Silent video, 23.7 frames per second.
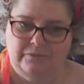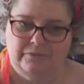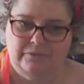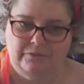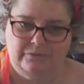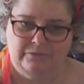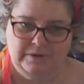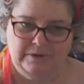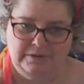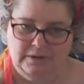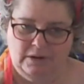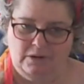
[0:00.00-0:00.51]
of
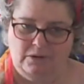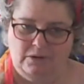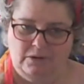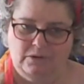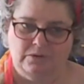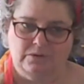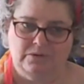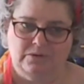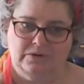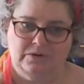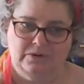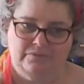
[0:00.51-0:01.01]
their
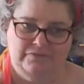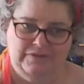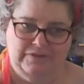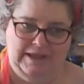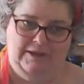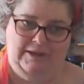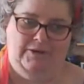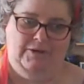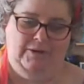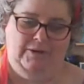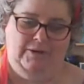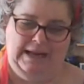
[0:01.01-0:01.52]
early efforts are
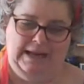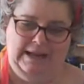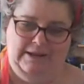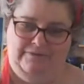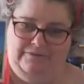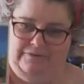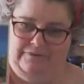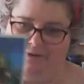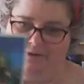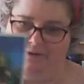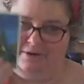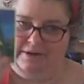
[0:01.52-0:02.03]
going to
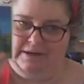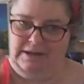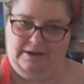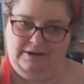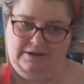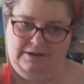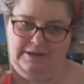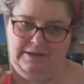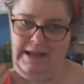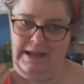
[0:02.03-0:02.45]
start showing.